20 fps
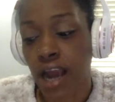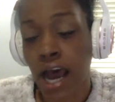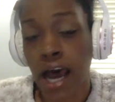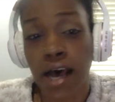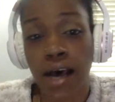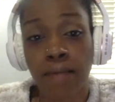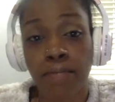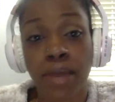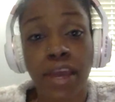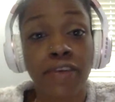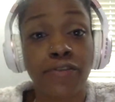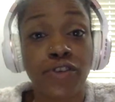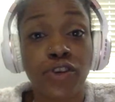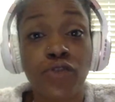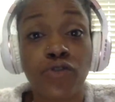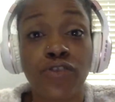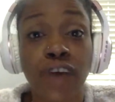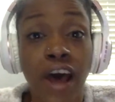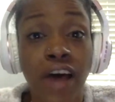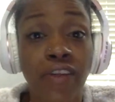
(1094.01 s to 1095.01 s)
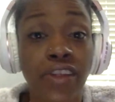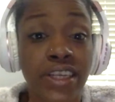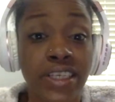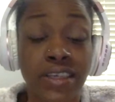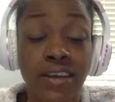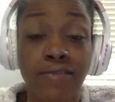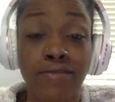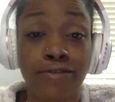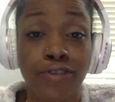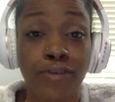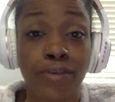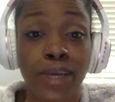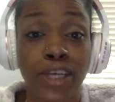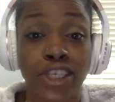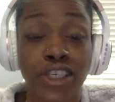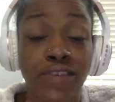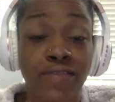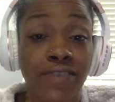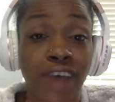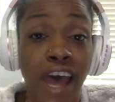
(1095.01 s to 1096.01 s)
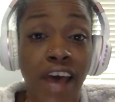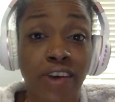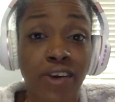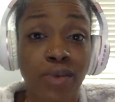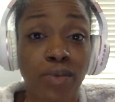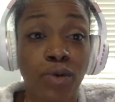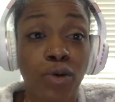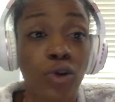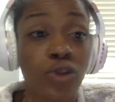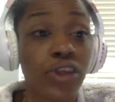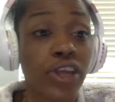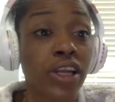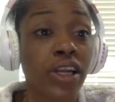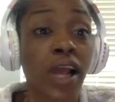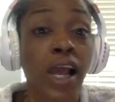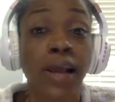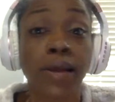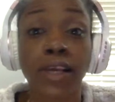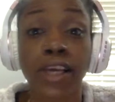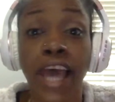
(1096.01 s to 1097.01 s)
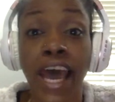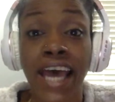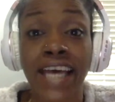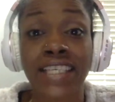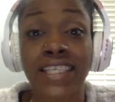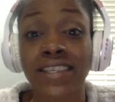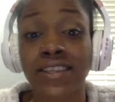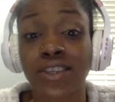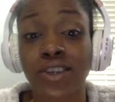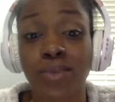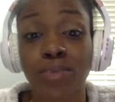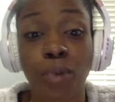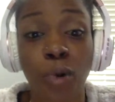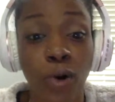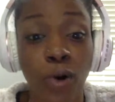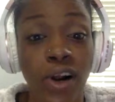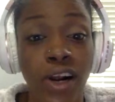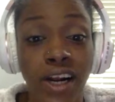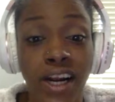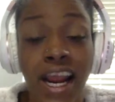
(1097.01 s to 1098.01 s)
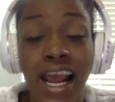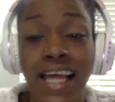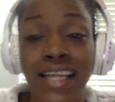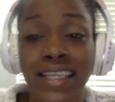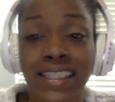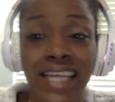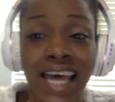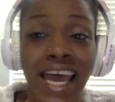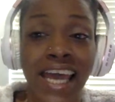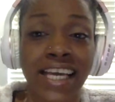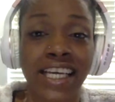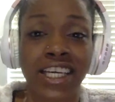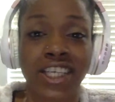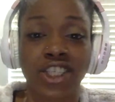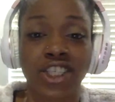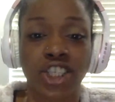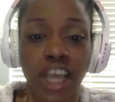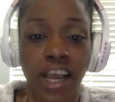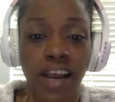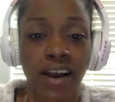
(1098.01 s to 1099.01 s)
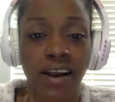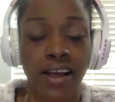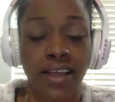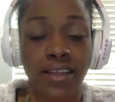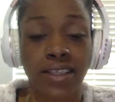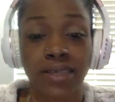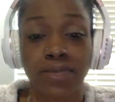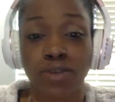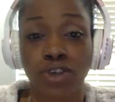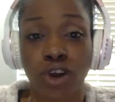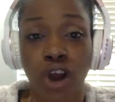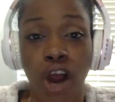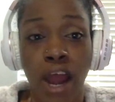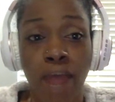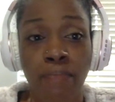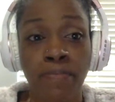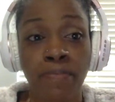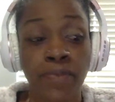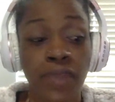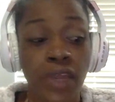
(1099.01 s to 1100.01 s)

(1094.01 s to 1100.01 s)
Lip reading: If you found this information valuable, then guys, support, like, share, and subscribe,